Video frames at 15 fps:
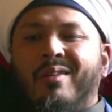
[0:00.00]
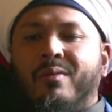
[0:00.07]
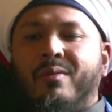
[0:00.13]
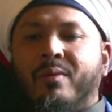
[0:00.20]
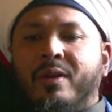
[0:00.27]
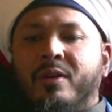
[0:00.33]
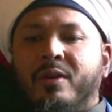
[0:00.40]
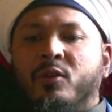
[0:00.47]

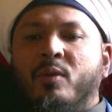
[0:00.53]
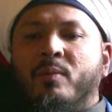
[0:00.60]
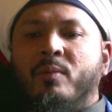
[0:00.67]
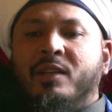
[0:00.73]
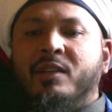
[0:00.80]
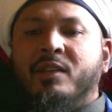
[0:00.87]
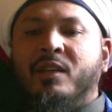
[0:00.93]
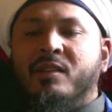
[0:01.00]
when you're
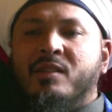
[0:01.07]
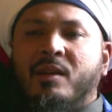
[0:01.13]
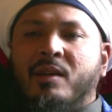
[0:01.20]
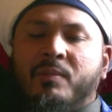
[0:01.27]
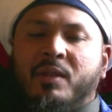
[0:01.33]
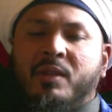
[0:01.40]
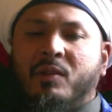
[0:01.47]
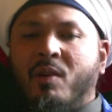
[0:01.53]
making
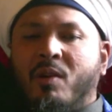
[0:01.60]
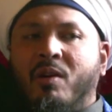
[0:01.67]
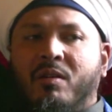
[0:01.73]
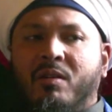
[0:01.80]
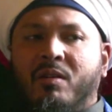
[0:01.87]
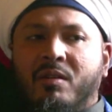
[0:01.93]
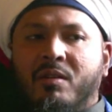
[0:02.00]
something wrong,